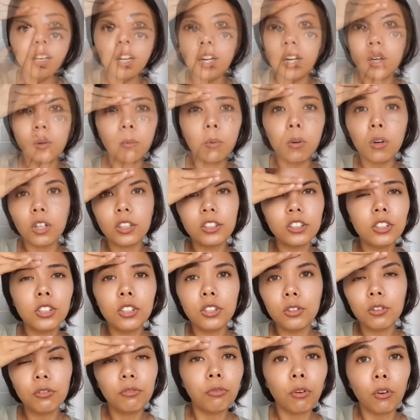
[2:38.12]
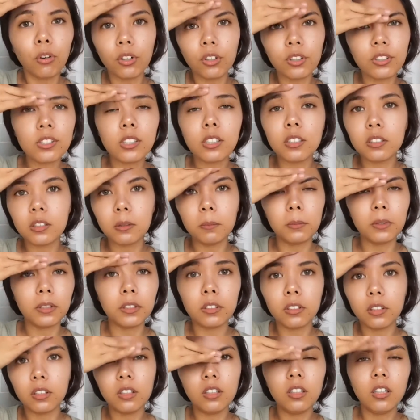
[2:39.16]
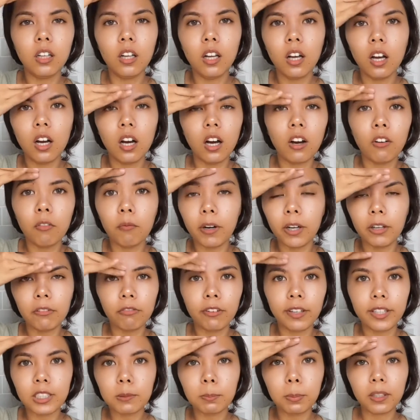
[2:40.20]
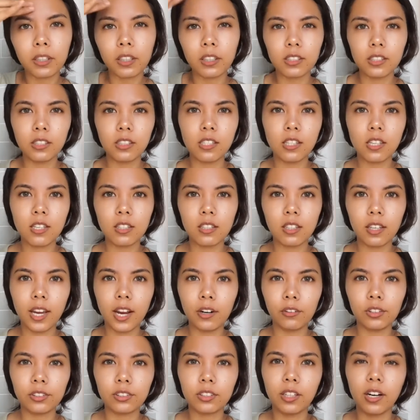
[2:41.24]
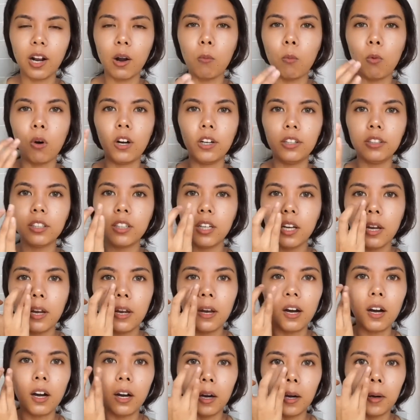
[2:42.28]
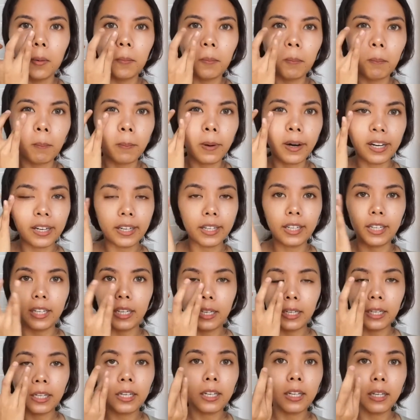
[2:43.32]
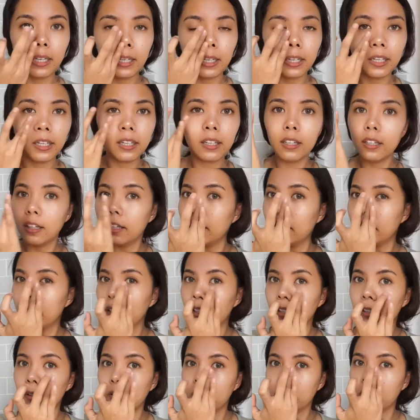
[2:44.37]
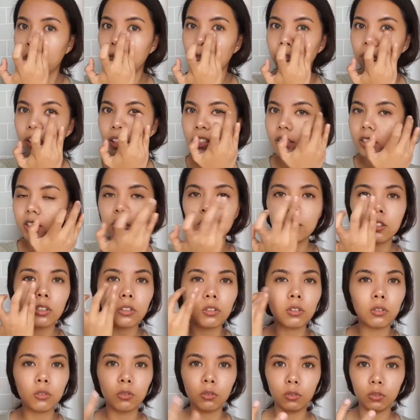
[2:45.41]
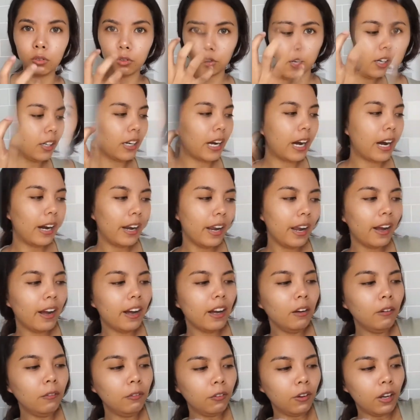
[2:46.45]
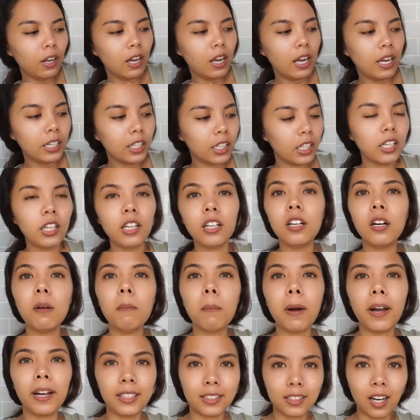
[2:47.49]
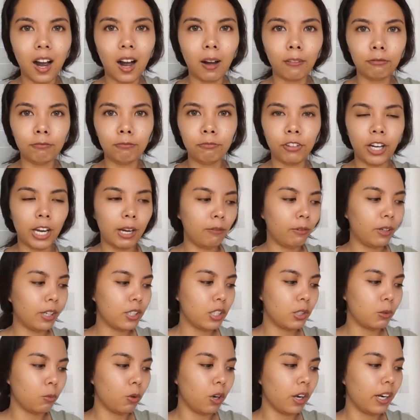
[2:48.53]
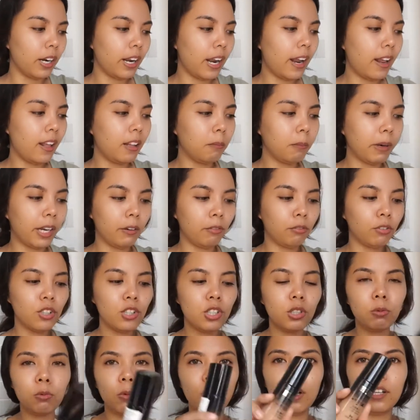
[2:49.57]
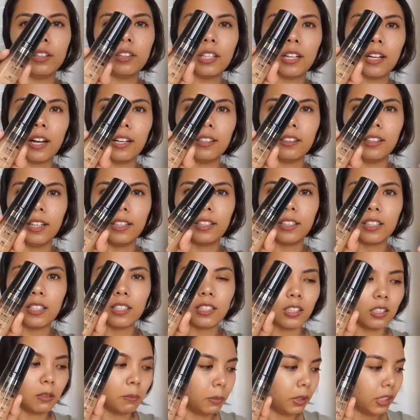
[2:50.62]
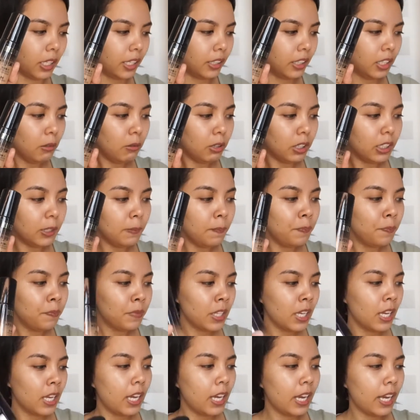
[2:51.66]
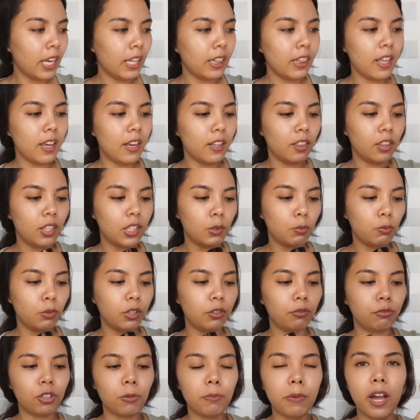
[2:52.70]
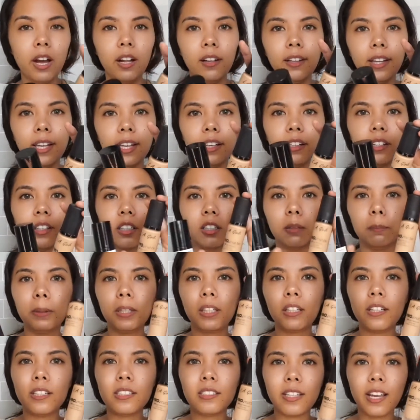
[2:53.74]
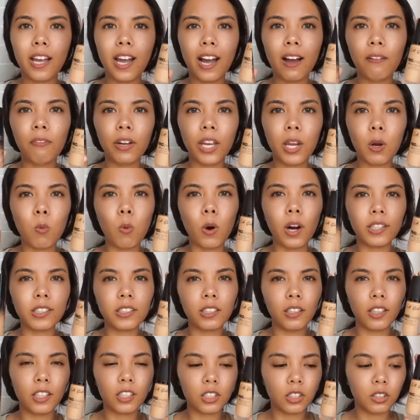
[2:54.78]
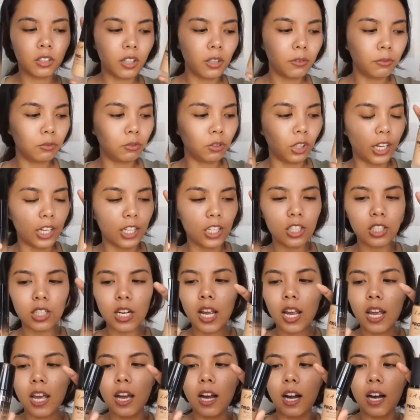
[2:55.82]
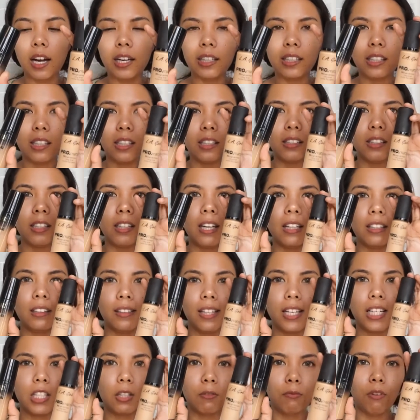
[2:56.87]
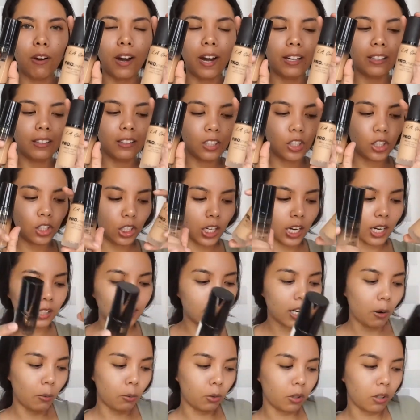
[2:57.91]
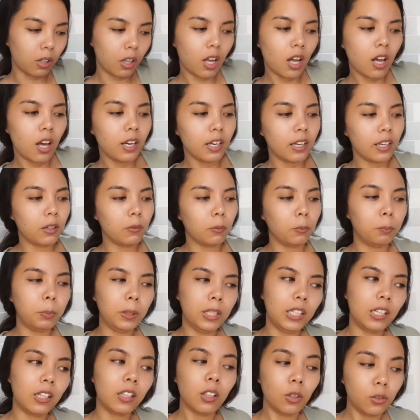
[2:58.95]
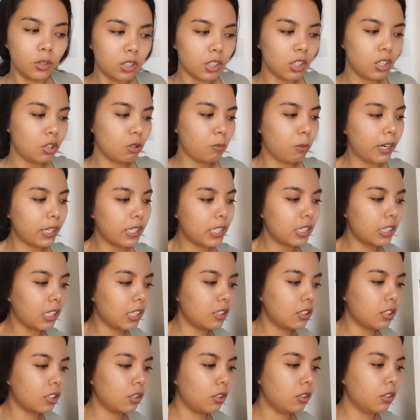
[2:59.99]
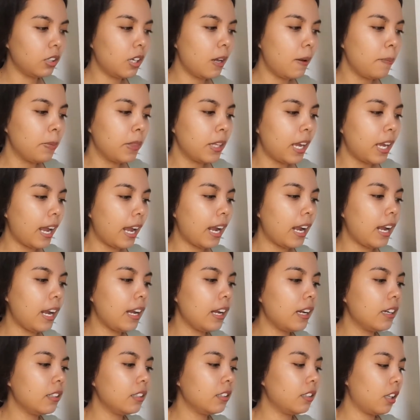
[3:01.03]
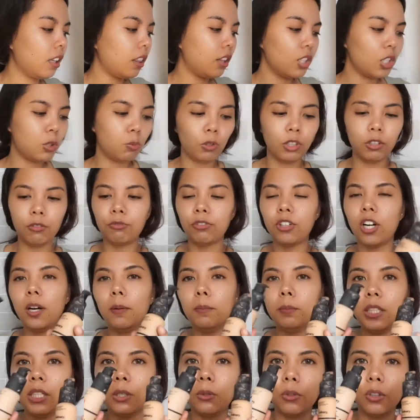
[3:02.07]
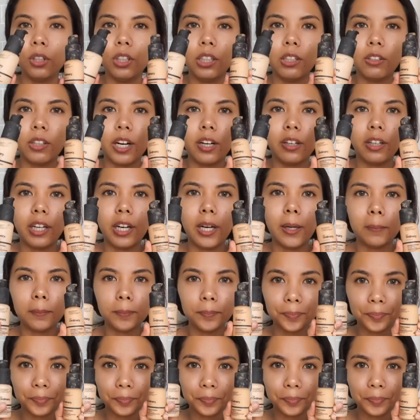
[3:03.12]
I want to focus in the middle of my face because this is the areas that I want my face to show. I have here my top favorites one, and my first one that I like is the Milani one, and then this one from LA Girl because they have a wide selection of range. I can at least find the shade that will be closest to my skin tone, and this one from The Ordinary.